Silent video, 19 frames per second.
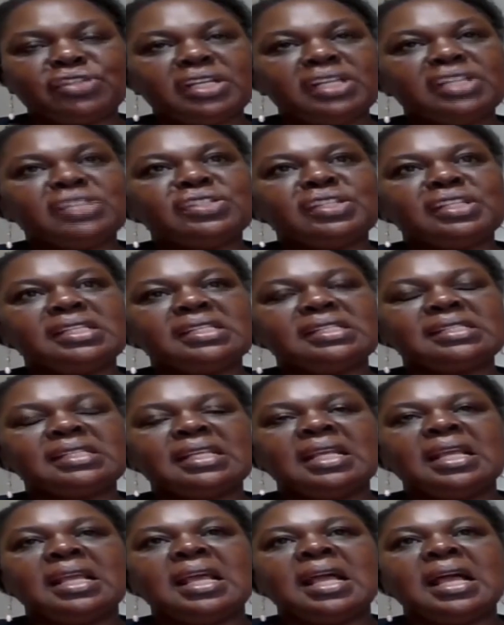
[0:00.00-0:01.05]
change is.
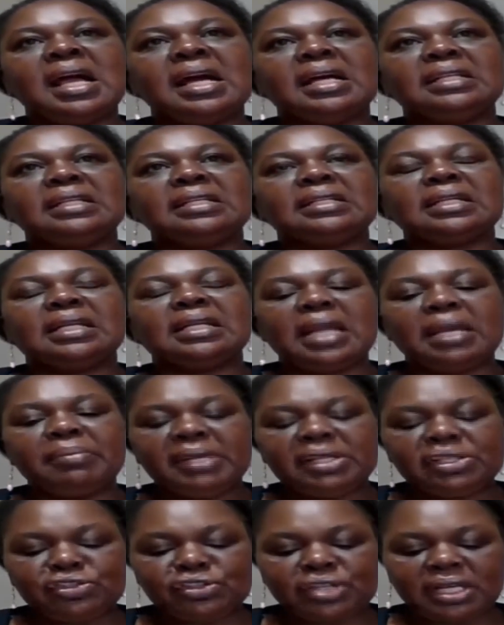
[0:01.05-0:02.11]
And the
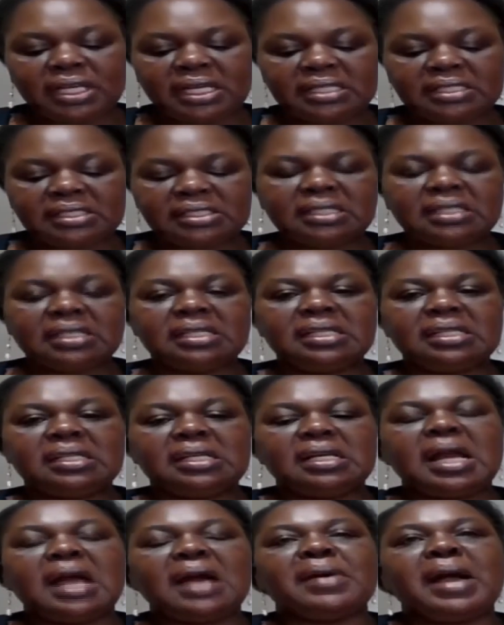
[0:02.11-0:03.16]
climate change
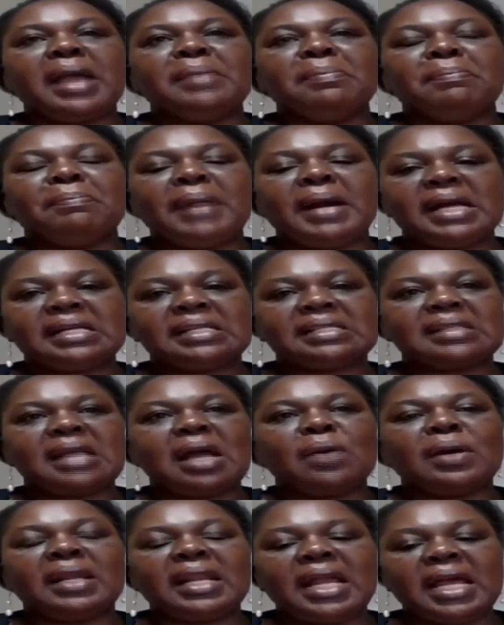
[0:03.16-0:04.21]
impacts
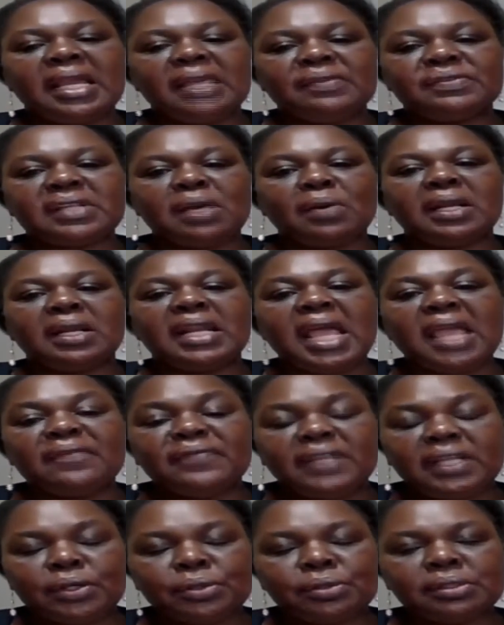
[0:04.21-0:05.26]
our lives, our
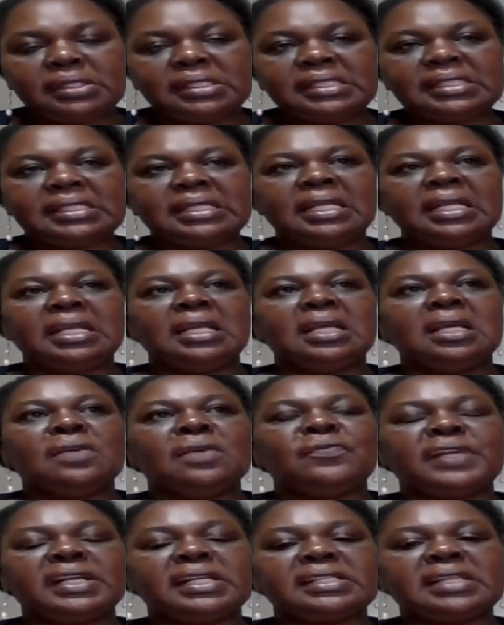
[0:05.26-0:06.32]
livelihoods.
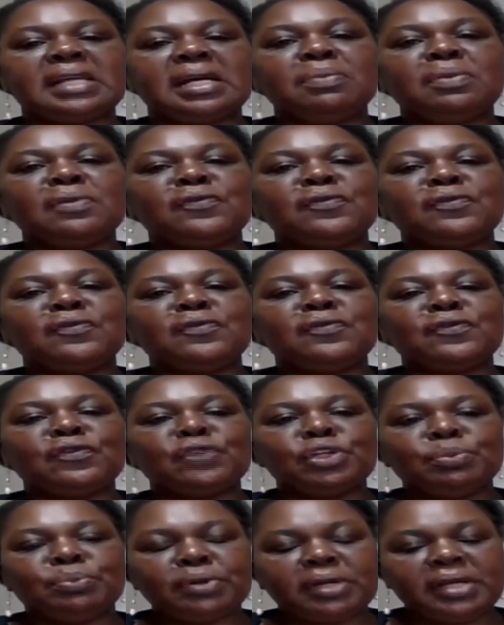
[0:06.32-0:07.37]
For example,
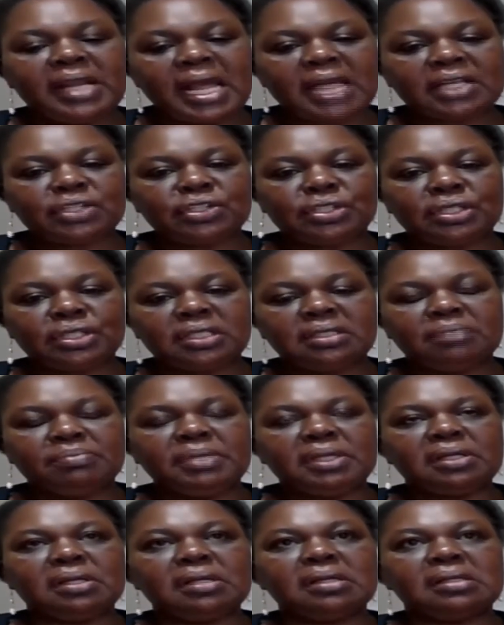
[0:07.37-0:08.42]
food production,
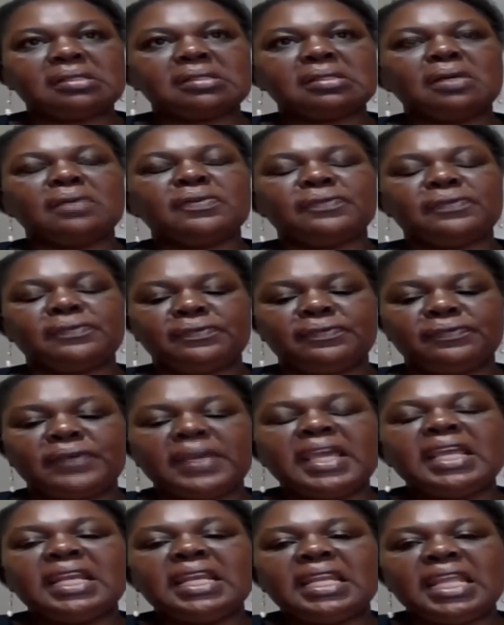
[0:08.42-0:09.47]
because of
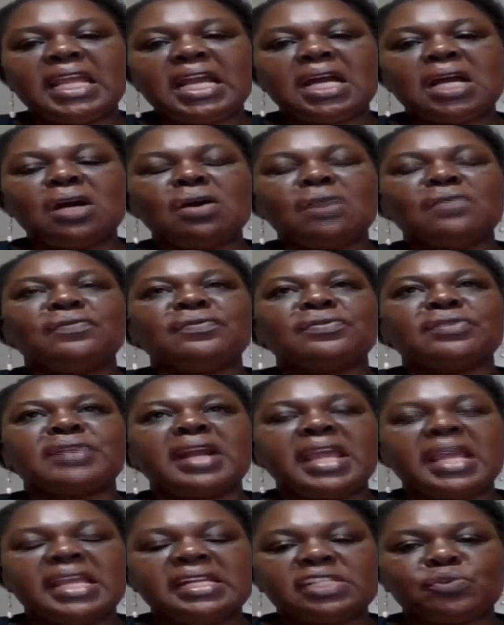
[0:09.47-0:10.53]
failure of
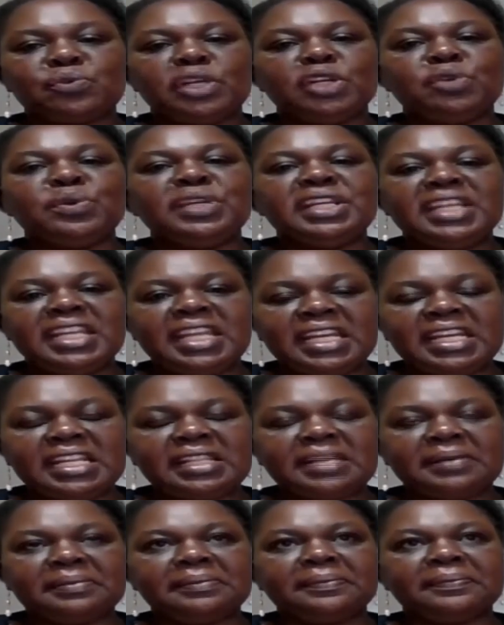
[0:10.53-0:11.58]
rains when we need
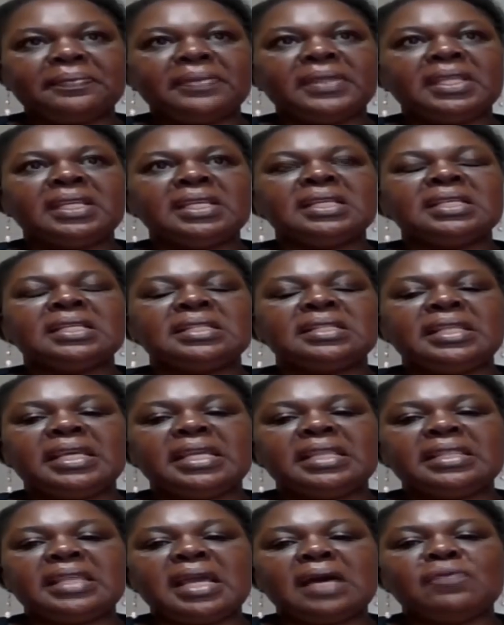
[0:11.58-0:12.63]
them,
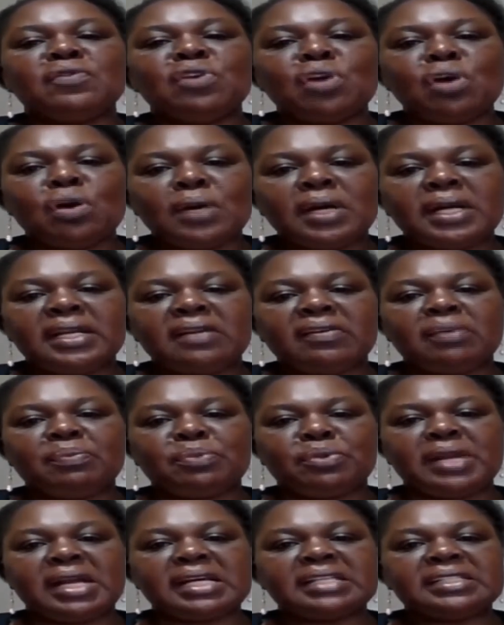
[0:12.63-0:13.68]
they have lowered our
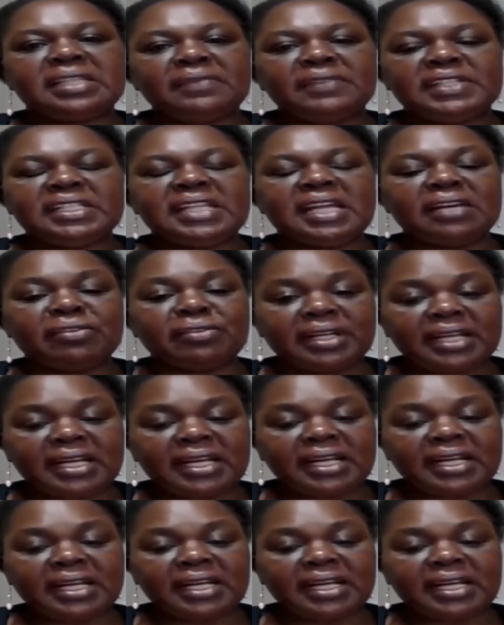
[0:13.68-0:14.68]
productivity in agriculture,